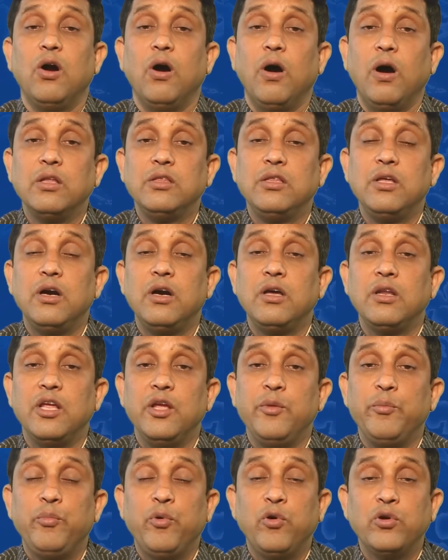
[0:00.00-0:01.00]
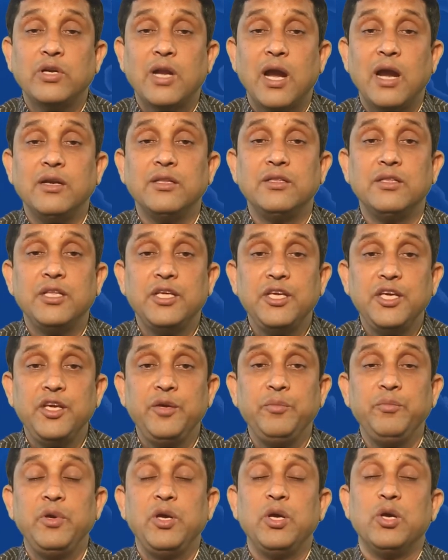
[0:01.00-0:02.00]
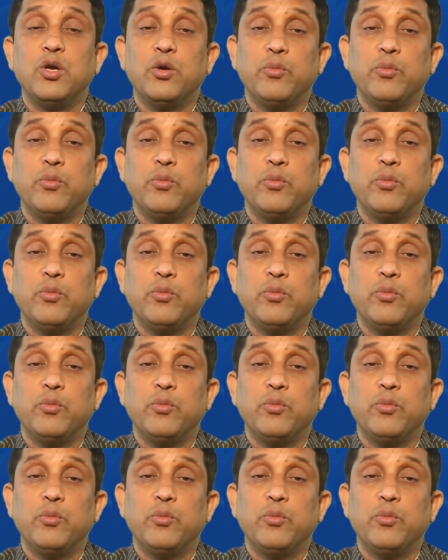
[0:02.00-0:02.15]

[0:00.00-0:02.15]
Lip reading: other important theme